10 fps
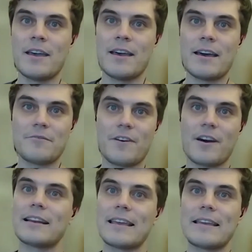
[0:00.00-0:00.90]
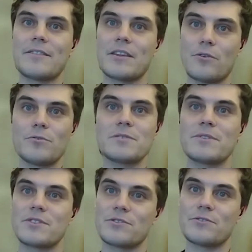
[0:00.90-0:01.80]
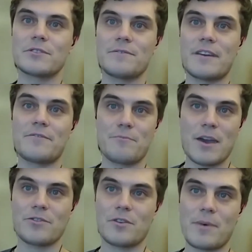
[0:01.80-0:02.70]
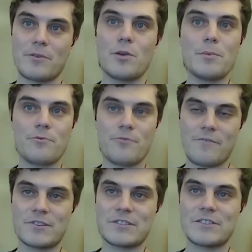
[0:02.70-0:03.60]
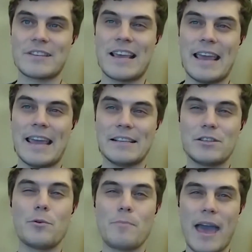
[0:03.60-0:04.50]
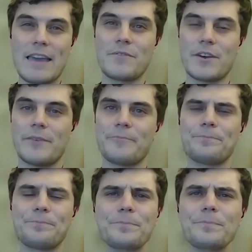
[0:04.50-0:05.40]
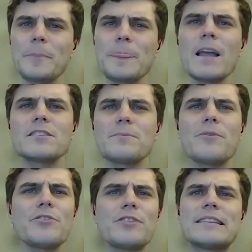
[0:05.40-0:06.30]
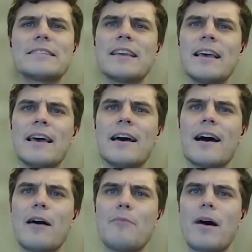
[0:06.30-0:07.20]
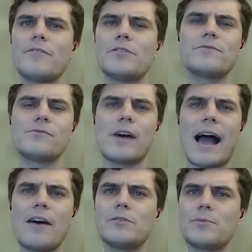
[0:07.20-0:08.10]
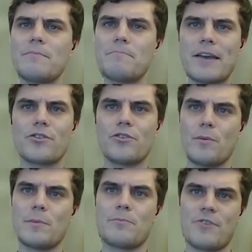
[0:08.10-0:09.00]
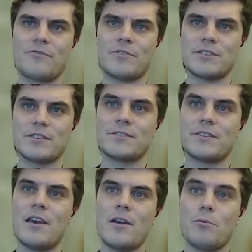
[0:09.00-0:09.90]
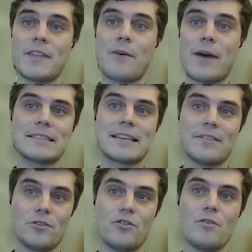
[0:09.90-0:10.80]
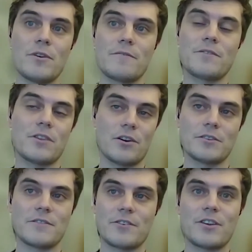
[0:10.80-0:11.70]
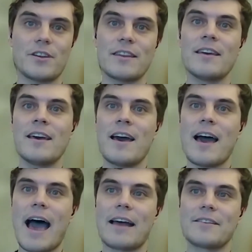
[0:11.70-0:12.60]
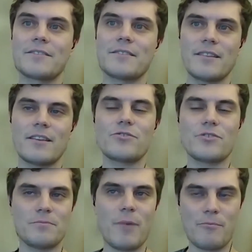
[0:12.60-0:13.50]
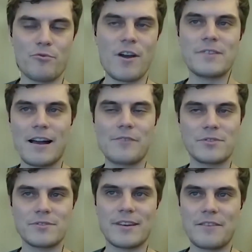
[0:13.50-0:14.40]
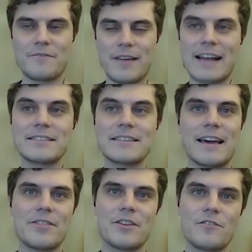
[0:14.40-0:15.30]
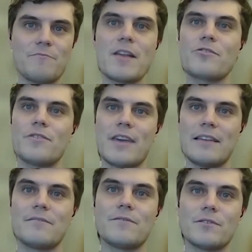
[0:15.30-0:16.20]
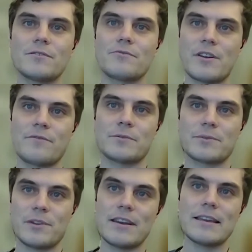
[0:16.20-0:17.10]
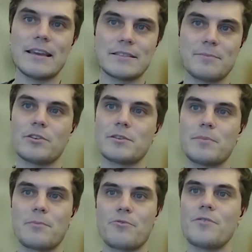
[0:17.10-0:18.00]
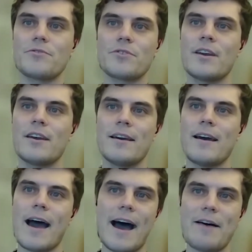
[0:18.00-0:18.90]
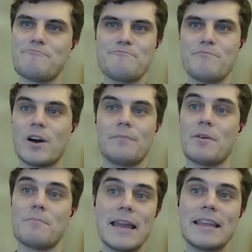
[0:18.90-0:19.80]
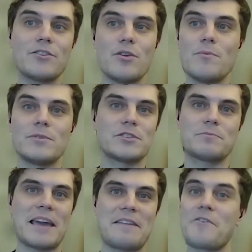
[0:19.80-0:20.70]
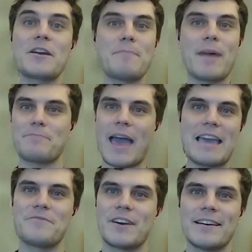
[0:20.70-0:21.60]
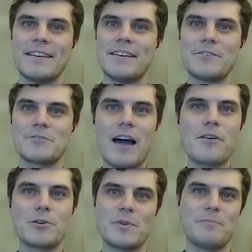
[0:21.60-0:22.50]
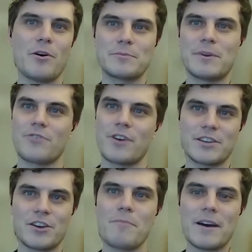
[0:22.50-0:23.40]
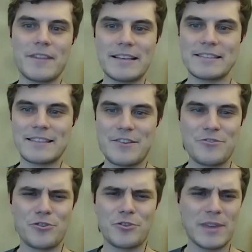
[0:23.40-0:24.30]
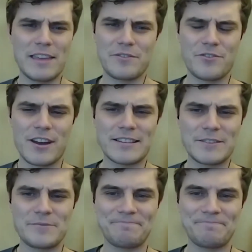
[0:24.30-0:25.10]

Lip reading: And finally, the ultimate source of information about human preferences is human behavior. So my question is, first of all, how do we measure human preferences without asking the human for the cost function? And I'll just kind of add to that you've mentioned that inverse reinforcement learning is a possible approach, but many humans display very bad behavior. So how could we possibly try to combat this? And should we even try to?